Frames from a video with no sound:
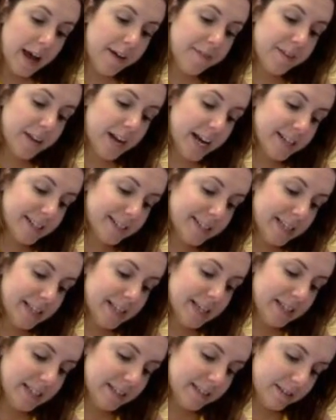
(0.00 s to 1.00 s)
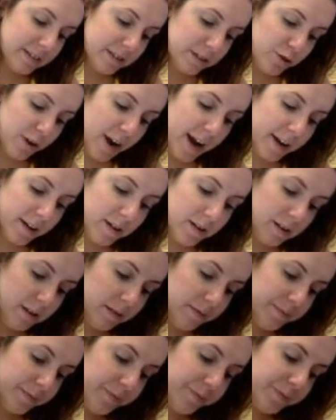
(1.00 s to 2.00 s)
And then I see that this is a
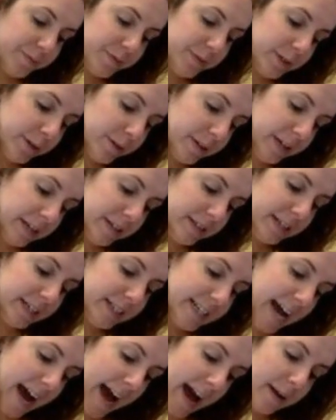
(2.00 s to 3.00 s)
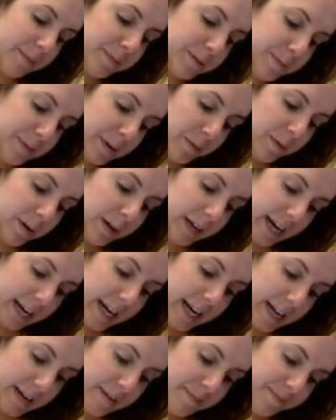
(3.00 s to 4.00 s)
triangle, so these need to add up to be
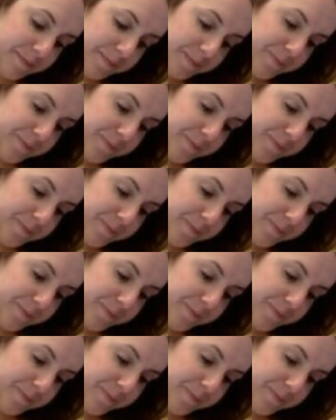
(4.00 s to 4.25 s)
180.